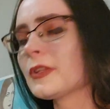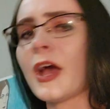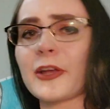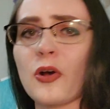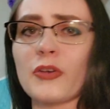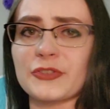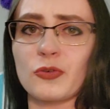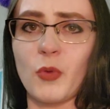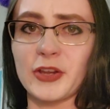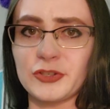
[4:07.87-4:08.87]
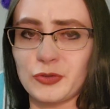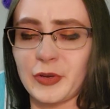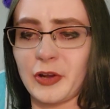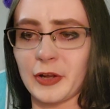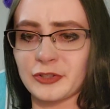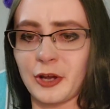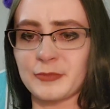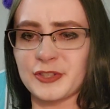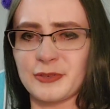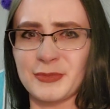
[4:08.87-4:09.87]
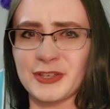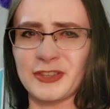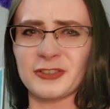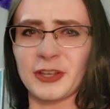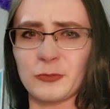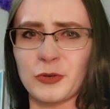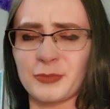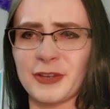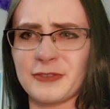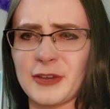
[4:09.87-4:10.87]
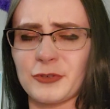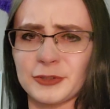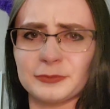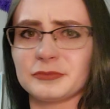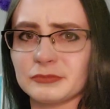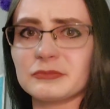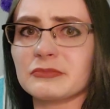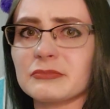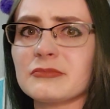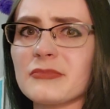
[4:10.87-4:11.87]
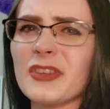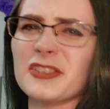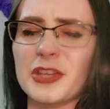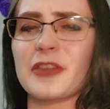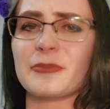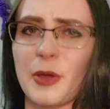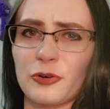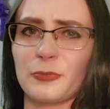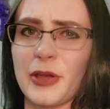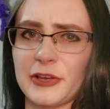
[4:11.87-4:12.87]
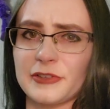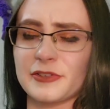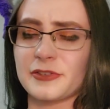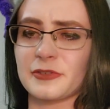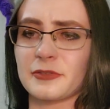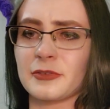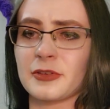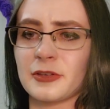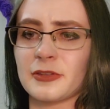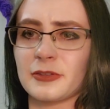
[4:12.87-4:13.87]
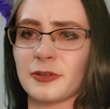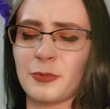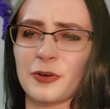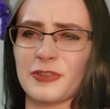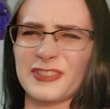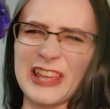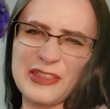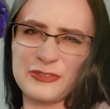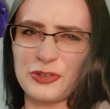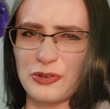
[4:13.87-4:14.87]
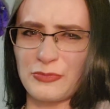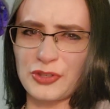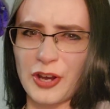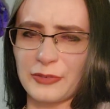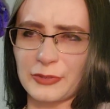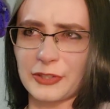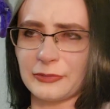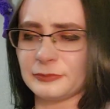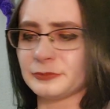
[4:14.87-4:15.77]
I also quite enjoy Autopsy a bit. They're, like, one of my favorite death metal bands. They're part of the death doom genre.